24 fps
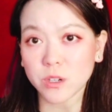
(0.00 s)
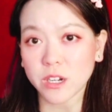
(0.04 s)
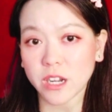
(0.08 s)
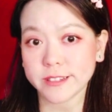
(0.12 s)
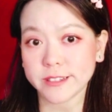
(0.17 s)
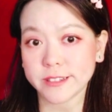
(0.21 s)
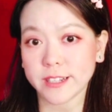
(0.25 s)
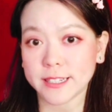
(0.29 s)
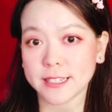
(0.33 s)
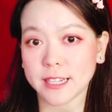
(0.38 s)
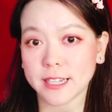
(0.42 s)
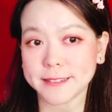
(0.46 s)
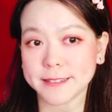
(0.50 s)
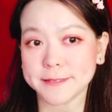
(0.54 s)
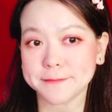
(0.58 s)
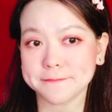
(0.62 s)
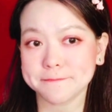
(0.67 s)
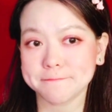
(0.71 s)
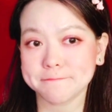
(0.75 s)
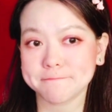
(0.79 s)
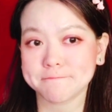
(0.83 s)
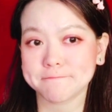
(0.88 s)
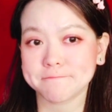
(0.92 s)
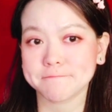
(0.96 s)
999.
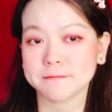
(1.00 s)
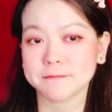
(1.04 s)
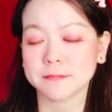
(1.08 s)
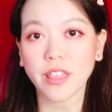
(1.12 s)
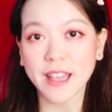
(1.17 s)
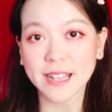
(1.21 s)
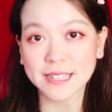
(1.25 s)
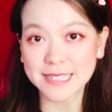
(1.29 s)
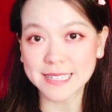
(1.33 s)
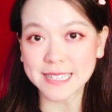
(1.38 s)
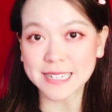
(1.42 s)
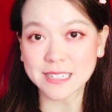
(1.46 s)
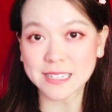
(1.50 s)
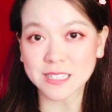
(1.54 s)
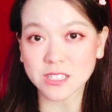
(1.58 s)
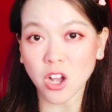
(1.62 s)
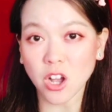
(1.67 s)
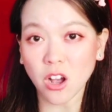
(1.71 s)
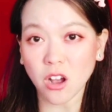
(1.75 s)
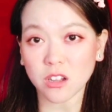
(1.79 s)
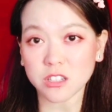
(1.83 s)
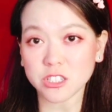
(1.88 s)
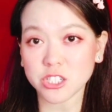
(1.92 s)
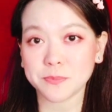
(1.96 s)
Or their skin is
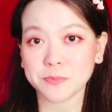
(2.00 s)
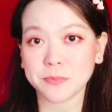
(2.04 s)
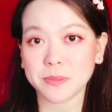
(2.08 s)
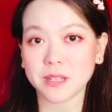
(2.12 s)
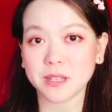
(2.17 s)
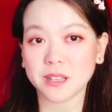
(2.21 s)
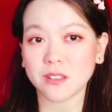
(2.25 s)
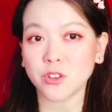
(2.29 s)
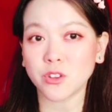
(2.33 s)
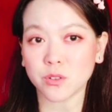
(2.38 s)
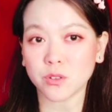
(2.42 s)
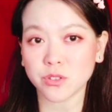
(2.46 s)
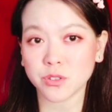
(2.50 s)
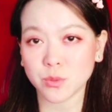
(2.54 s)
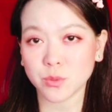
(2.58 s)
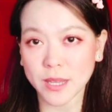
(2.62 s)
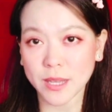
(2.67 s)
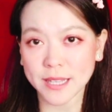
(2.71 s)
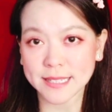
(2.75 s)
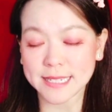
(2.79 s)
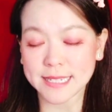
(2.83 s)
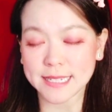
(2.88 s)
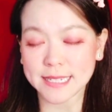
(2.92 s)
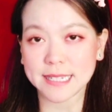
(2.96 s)
hot but not
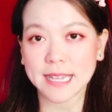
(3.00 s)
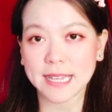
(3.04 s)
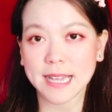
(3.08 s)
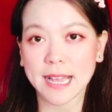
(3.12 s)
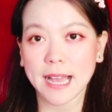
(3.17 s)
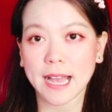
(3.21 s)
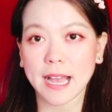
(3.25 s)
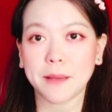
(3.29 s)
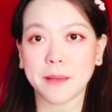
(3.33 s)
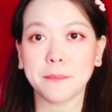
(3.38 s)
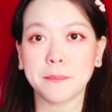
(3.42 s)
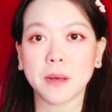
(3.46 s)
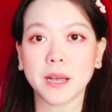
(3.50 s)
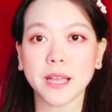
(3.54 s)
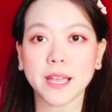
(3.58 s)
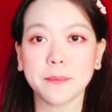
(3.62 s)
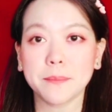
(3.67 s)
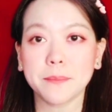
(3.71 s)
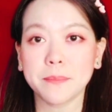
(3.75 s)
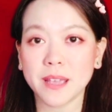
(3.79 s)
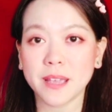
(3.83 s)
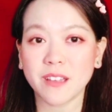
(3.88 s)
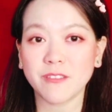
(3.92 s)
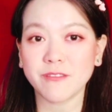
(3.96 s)
sweating and might
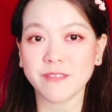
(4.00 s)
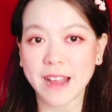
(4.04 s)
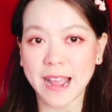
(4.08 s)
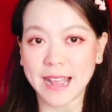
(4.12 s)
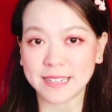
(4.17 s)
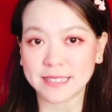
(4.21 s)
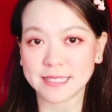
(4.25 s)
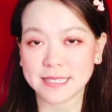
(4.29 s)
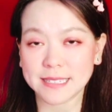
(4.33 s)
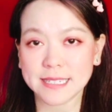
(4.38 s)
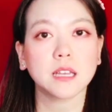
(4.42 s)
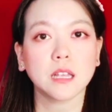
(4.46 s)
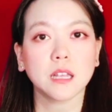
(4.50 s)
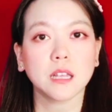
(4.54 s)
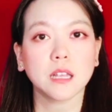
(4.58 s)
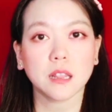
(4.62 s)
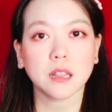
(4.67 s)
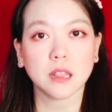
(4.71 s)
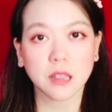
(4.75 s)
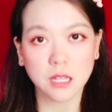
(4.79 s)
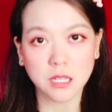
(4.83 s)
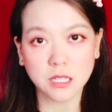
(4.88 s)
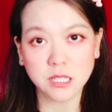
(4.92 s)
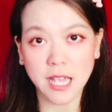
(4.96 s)
appear red.
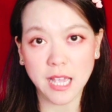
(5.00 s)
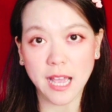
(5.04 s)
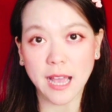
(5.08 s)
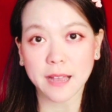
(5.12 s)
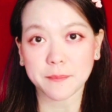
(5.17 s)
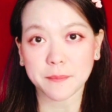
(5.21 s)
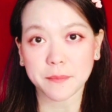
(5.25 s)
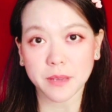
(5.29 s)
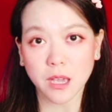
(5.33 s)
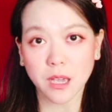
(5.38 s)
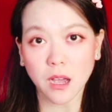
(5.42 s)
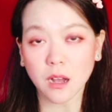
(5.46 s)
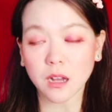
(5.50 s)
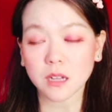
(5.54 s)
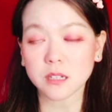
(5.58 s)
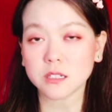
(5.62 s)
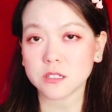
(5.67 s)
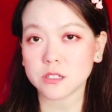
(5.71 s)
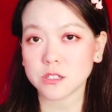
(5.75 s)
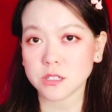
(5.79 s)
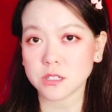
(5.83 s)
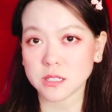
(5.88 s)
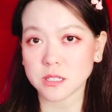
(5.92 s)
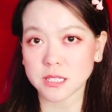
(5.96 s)
This can be
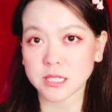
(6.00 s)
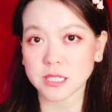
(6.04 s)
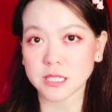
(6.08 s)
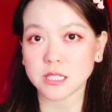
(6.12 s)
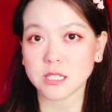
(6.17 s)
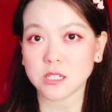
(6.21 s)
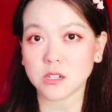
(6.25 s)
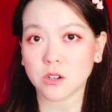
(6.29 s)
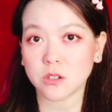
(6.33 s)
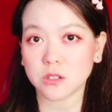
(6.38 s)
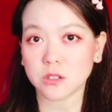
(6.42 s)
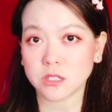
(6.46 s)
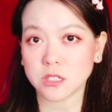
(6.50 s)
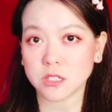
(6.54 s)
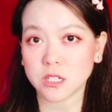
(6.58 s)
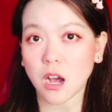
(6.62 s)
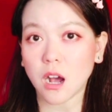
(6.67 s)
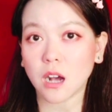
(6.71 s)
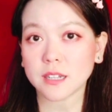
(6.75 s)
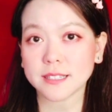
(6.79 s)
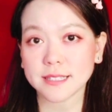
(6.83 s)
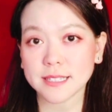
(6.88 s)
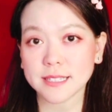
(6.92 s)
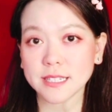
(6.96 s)
harder to see on
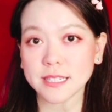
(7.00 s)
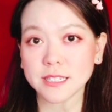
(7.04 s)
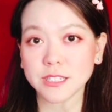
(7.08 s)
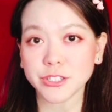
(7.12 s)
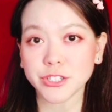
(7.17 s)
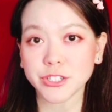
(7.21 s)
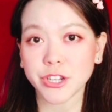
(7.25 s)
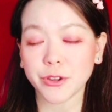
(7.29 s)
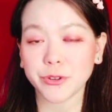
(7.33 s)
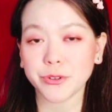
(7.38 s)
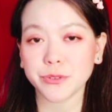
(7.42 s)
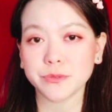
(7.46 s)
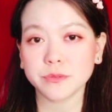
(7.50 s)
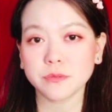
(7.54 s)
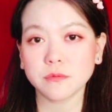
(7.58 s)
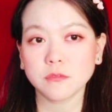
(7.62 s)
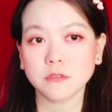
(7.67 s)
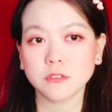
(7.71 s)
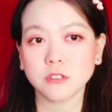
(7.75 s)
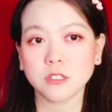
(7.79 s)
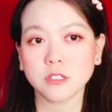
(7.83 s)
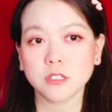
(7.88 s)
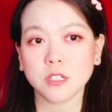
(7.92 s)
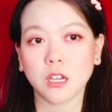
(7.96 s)
dark skin tone,
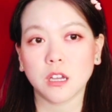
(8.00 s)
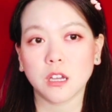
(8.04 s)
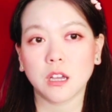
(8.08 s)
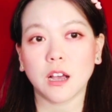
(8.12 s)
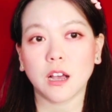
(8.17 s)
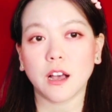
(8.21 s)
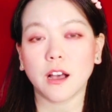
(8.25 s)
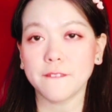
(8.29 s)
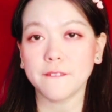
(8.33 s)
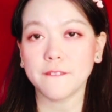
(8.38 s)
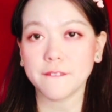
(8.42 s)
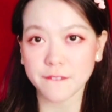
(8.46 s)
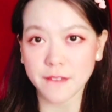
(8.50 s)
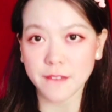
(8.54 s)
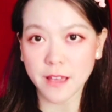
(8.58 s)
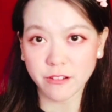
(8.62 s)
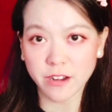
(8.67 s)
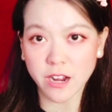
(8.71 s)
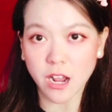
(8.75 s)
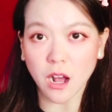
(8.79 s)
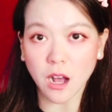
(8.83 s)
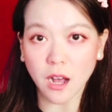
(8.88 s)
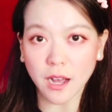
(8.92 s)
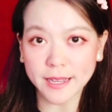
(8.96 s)
a
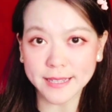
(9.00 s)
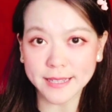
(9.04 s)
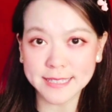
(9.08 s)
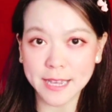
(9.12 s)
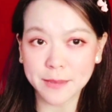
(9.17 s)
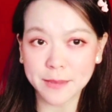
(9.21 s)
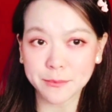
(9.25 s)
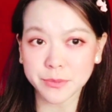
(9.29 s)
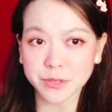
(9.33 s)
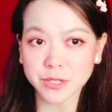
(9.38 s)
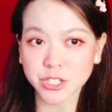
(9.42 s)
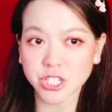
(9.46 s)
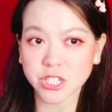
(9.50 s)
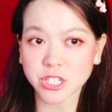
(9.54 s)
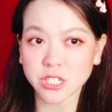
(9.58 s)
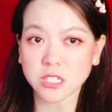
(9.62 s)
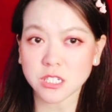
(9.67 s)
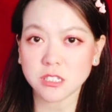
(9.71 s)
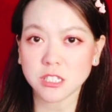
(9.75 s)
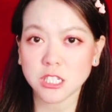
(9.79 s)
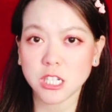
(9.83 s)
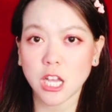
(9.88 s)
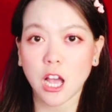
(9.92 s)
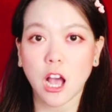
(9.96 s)
very high
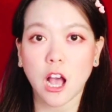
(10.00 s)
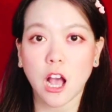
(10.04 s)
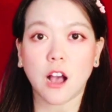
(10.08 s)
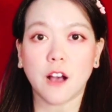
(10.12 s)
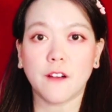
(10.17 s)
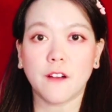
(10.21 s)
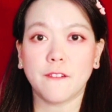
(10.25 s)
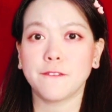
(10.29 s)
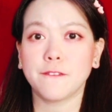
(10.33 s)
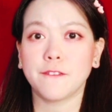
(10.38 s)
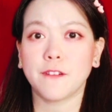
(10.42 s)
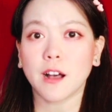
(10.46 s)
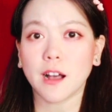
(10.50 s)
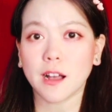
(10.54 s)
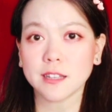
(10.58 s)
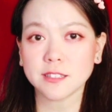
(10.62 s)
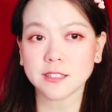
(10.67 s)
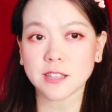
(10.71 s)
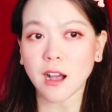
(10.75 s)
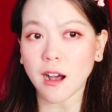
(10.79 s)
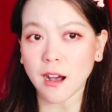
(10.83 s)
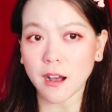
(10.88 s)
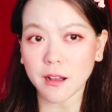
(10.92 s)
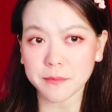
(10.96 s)
temperature, a
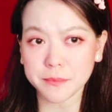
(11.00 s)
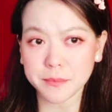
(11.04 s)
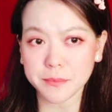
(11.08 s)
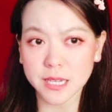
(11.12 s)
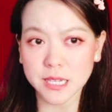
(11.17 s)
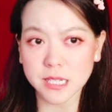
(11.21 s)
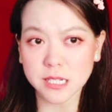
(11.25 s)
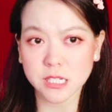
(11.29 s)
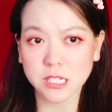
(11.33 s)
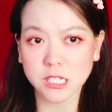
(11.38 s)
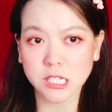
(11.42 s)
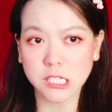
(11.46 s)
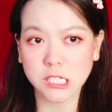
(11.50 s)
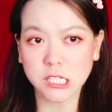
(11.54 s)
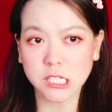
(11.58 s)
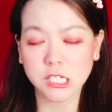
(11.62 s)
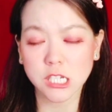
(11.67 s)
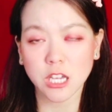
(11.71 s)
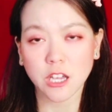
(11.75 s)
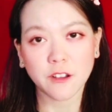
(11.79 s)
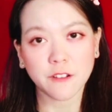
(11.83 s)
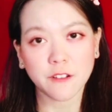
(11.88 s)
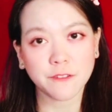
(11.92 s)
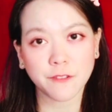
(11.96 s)
fast heartbeat,
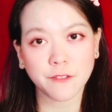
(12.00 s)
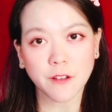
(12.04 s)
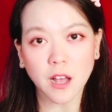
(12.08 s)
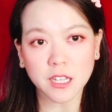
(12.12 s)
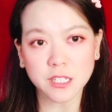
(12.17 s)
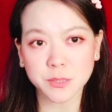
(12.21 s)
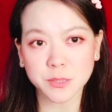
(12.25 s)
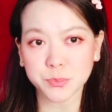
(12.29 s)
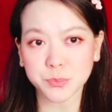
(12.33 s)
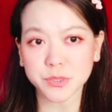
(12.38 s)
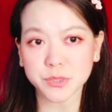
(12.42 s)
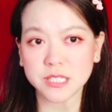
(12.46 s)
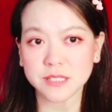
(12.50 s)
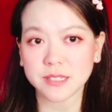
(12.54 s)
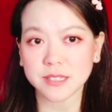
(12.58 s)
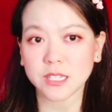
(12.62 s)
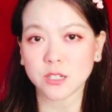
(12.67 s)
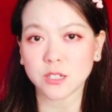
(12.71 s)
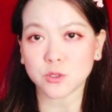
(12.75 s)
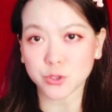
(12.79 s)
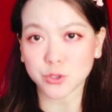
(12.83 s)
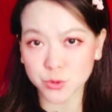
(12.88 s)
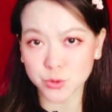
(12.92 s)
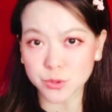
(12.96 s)
fast
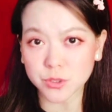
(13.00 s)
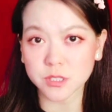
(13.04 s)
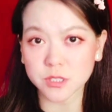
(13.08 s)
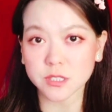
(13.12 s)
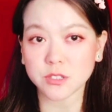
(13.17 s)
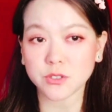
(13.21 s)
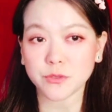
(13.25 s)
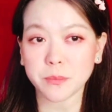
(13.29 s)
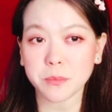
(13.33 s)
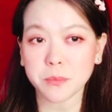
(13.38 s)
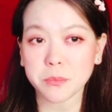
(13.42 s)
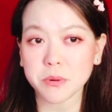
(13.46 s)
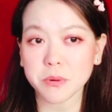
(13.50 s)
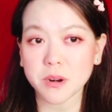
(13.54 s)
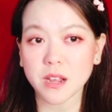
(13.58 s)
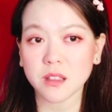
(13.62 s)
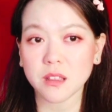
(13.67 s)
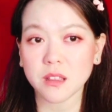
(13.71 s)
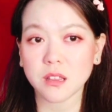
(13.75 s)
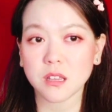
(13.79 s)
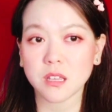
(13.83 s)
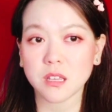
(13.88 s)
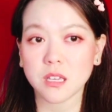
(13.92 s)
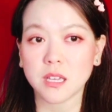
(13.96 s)
breathing or shortness of
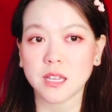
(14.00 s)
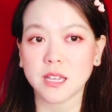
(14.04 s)
breath,